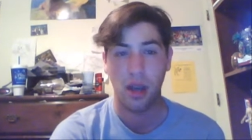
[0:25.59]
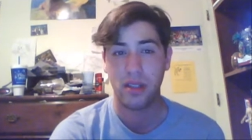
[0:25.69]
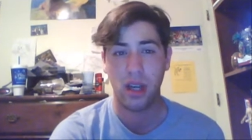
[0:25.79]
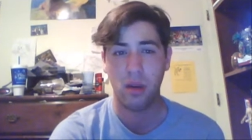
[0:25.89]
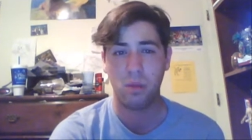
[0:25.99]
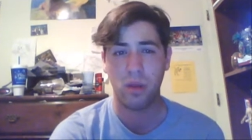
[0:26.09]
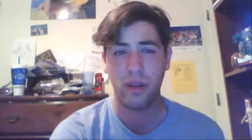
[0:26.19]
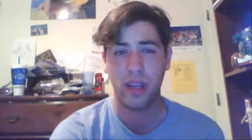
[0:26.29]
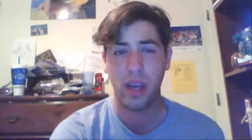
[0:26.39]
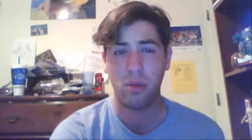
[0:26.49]
Don't
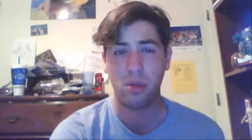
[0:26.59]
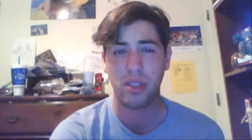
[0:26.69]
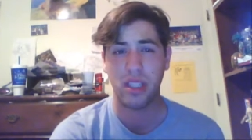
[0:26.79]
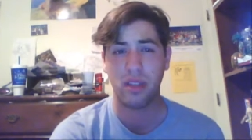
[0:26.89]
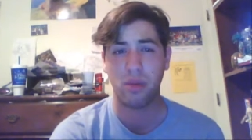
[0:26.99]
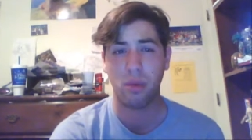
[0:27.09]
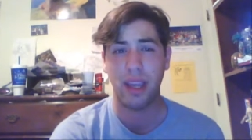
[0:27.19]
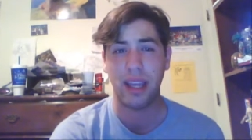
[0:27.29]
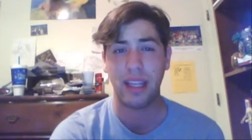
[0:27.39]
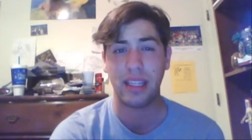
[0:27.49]
worry, I won't give
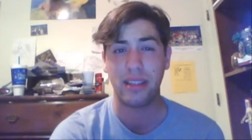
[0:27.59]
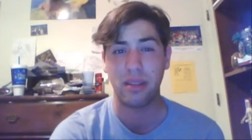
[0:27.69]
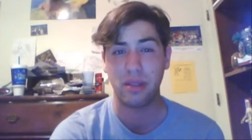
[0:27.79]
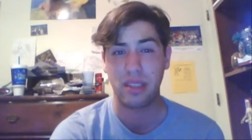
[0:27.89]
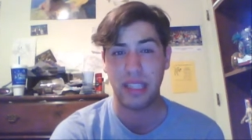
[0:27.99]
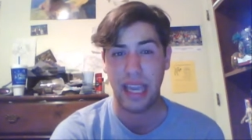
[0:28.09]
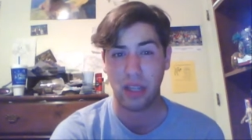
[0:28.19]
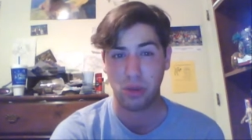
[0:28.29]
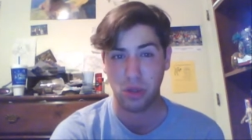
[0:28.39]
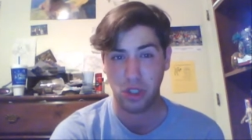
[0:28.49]
away any clues to the
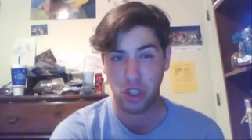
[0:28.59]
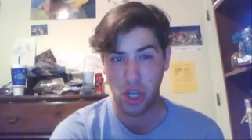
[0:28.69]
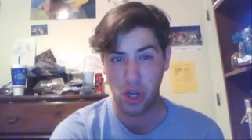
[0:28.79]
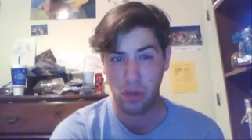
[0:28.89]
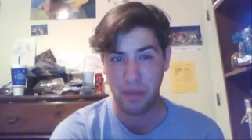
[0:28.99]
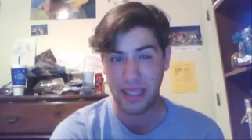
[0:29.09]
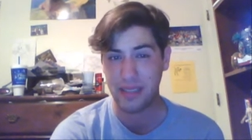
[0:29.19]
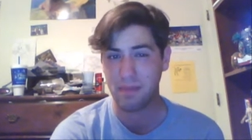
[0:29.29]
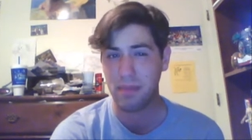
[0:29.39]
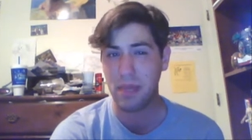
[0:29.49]
actual show,
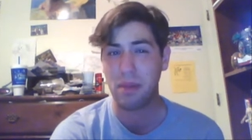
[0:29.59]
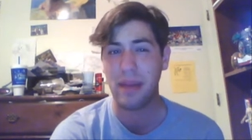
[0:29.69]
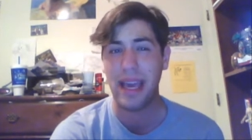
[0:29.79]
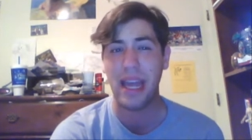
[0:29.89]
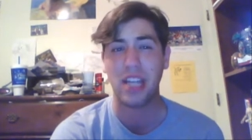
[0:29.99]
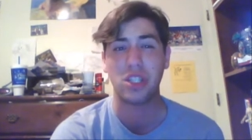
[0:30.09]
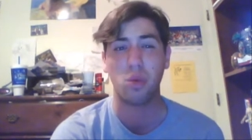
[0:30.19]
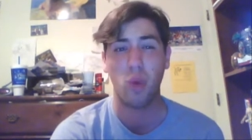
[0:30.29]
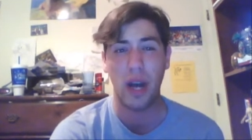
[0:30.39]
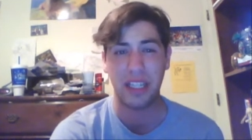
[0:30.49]
because people might actually
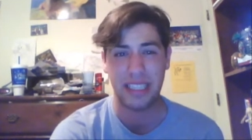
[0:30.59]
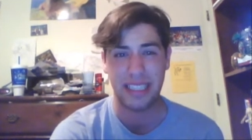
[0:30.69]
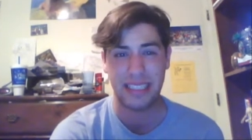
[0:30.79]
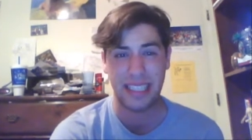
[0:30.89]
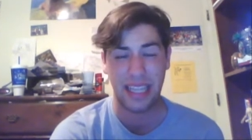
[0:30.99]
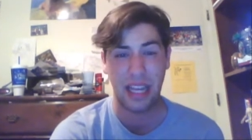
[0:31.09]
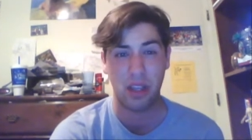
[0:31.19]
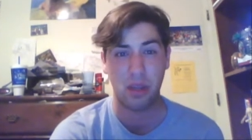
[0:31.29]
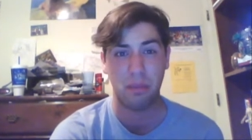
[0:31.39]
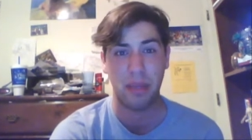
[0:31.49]
watch this, and then
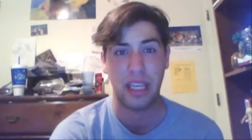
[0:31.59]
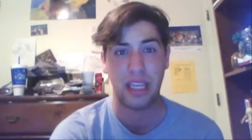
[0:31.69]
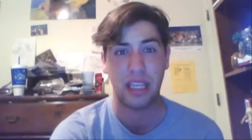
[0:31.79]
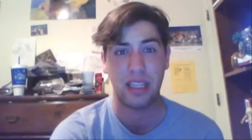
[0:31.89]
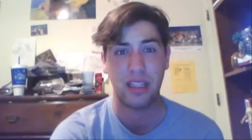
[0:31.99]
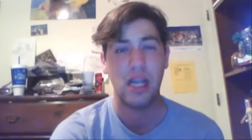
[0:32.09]
it'd be